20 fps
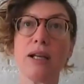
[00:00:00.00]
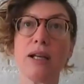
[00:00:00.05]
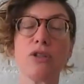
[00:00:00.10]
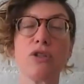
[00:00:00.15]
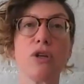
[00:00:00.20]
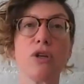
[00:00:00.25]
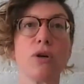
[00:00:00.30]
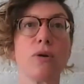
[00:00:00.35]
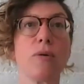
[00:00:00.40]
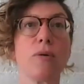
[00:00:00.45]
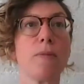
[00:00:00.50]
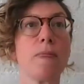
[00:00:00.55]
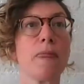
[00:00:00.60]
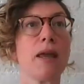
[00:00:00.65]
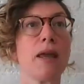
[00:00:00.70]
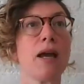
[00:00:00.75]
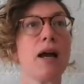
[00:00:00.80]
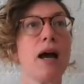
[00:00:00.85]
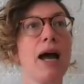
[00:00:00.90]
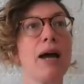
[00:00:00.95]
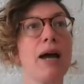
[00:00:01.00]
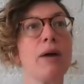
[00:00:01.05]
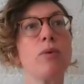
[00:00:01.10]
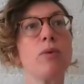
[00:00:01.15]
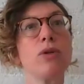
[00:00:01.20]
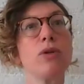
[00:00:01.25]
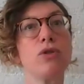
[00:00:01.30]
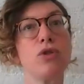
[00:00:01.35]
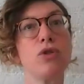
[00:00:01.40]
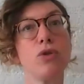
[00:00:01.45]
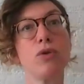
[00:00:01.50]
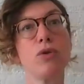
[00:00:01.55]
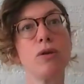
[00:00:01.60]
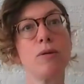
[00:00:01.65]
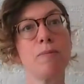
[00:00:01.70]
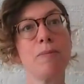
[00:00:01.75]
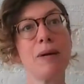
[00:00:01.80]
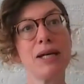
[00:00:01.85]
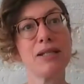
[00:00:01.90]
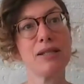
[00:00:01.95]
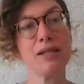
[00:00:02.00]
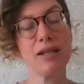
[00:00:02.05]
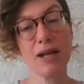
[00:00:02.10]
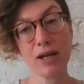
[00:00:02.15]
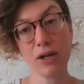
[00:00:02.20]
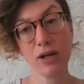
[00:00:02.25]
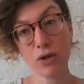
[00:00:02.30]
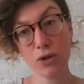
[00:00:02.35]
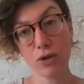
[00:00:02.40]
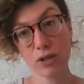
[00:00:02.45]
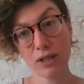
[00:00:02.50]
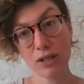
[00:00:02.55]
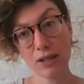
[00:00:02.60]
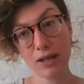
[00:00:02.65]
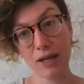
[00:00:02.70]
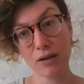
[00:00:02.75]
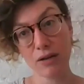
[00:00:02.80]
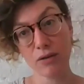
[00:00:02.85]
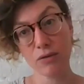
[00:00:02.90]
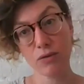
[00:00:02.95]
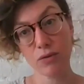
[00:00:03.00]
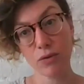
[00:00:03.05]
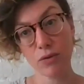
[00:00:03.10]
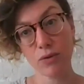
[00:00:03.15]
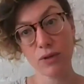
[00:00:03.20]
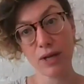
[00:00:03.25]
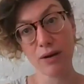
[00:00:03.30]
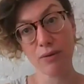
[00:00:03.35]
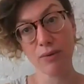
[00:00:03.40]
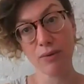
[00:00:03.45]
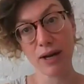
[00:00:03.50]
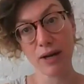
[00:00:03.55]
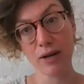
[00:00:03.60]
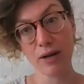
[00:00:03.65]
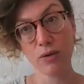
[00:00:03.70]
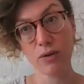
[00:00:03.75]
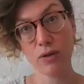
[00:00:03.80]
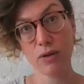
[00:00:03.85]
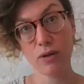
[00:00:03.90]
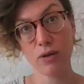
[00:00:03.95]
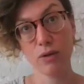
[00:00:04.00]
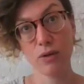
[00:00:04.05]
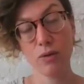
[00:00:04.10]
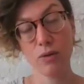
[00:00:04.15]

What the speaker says: And so I would do the best that I could to get through that round